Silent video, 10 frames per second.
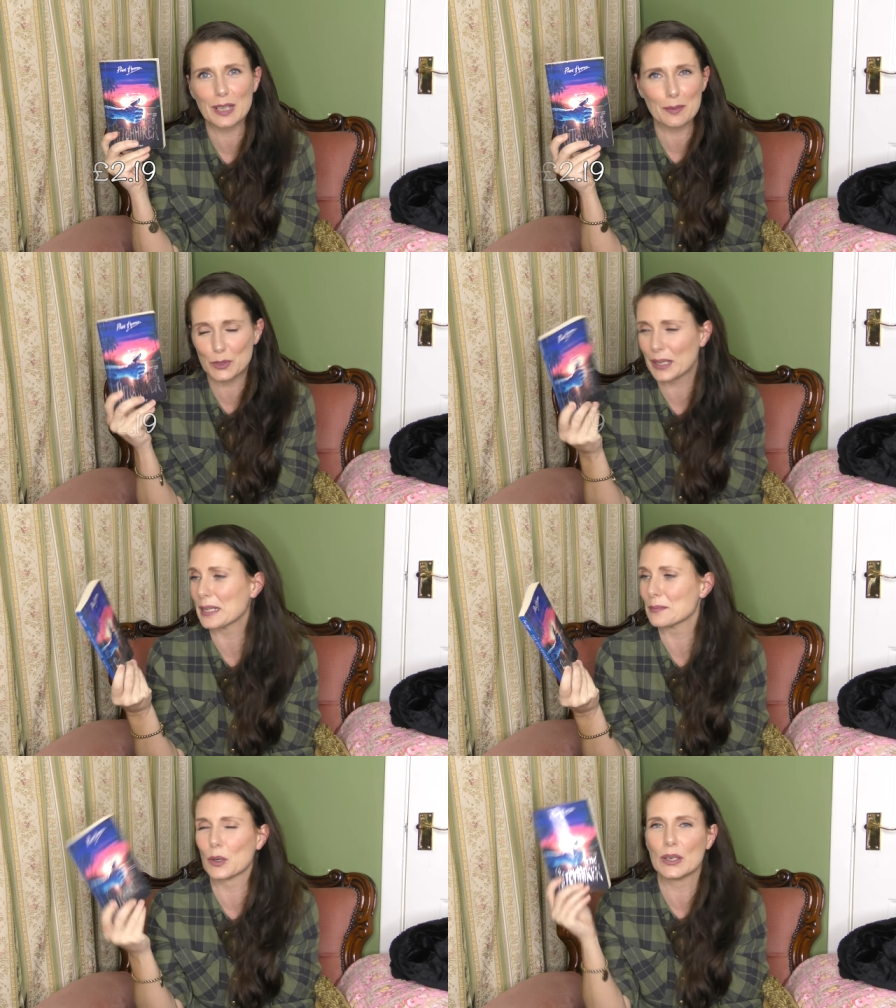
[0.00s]
I'm going to
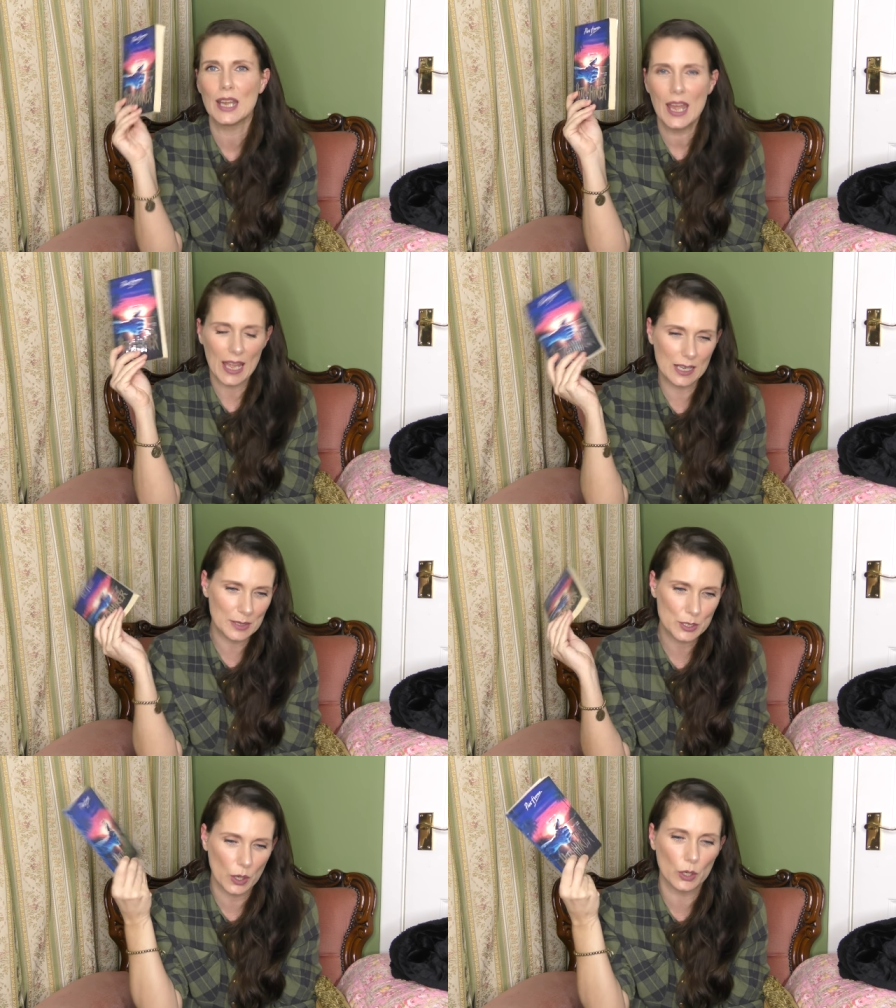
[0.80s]
keep going
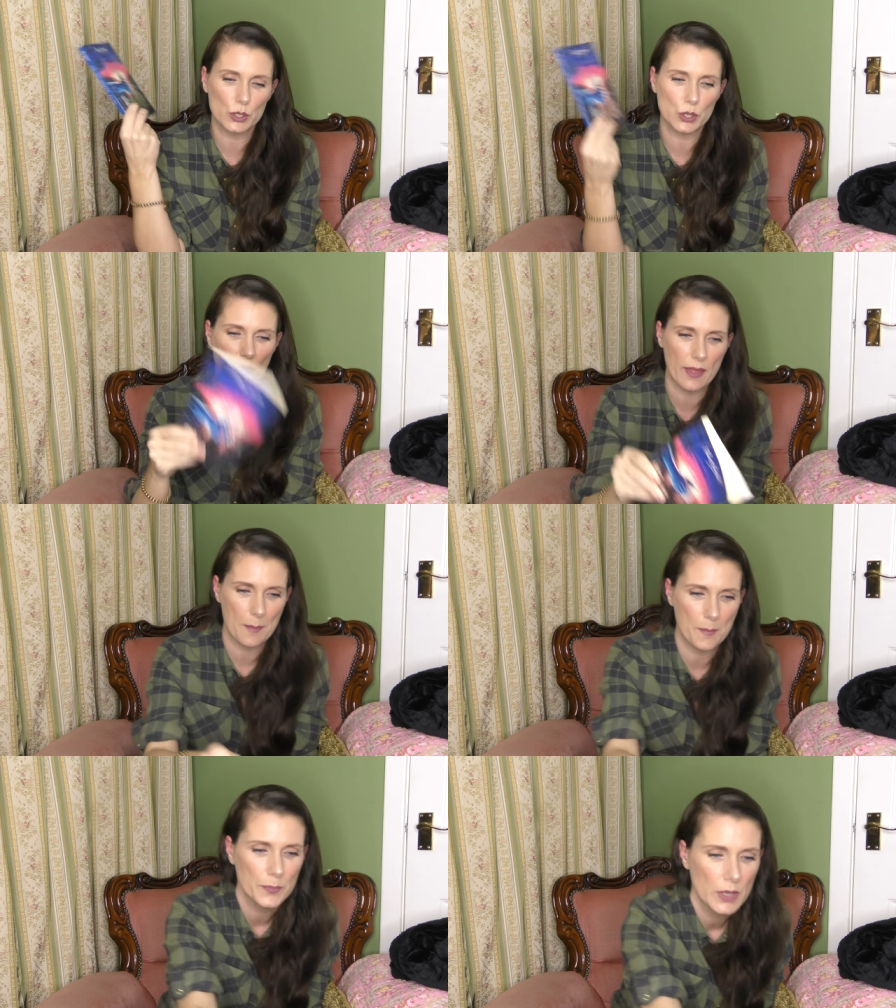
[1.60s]
anyway so I got two of
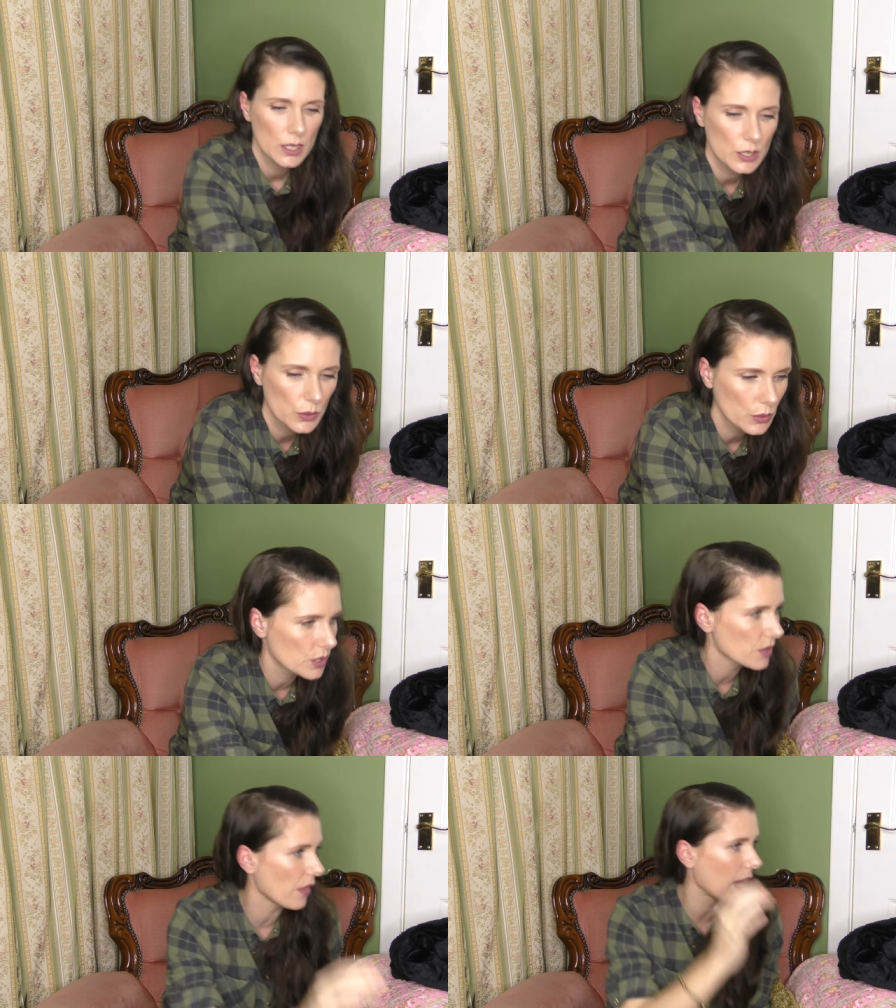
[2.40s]
them so there
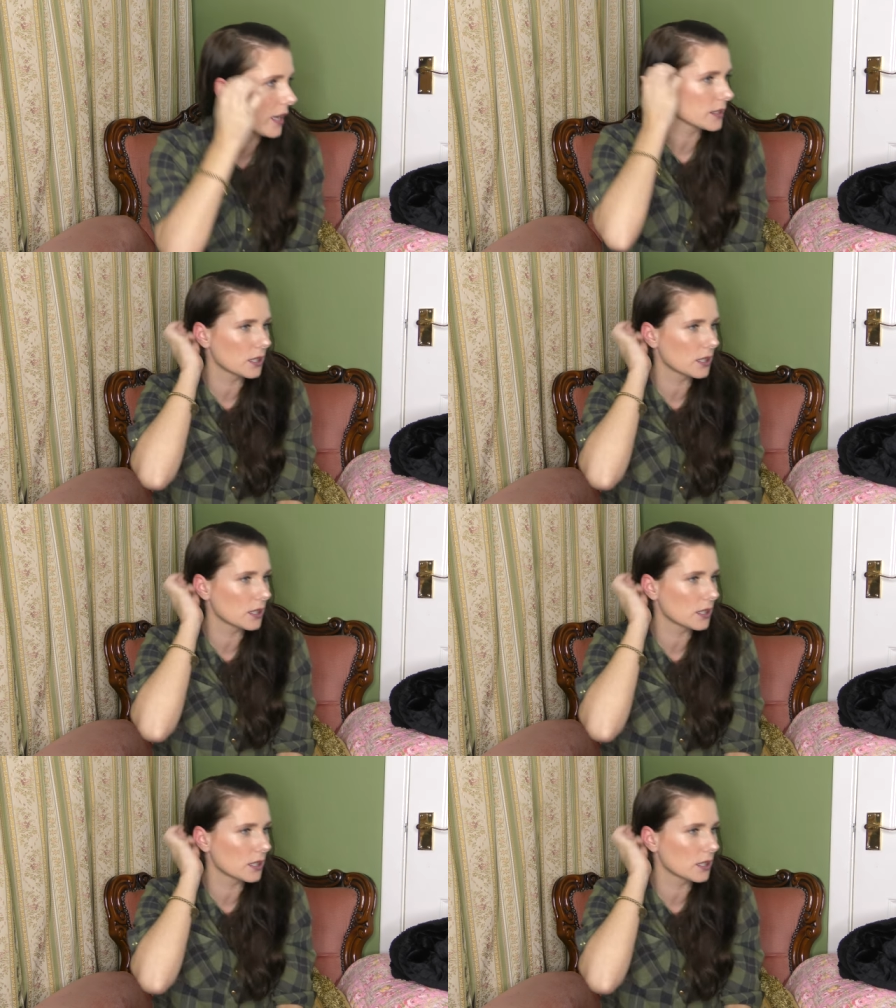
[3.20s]
was that